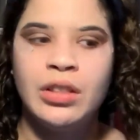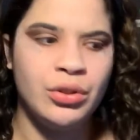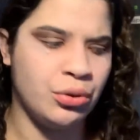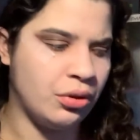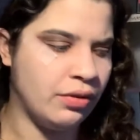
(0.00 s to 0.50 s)

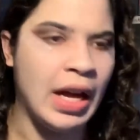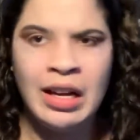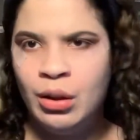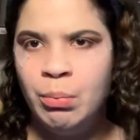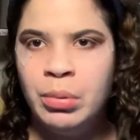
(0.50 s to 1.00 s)
sort of
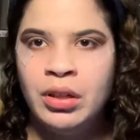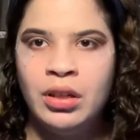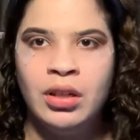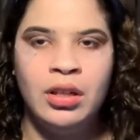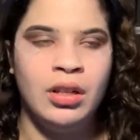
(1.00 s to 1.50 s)
help
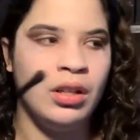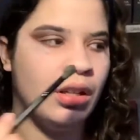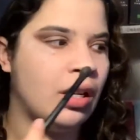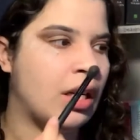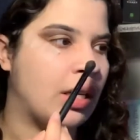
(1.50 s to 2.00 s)

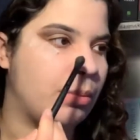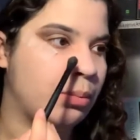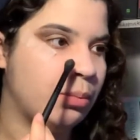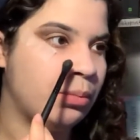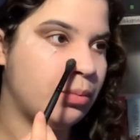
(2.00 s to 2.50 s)

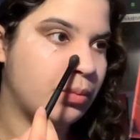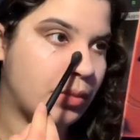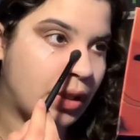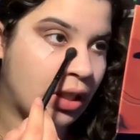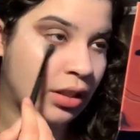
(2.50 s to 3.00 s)

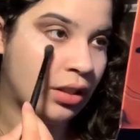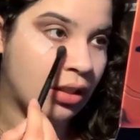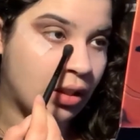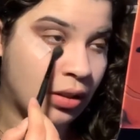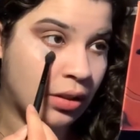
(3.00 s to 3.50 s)

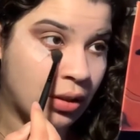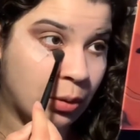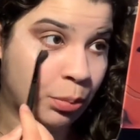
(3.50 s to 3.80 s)
the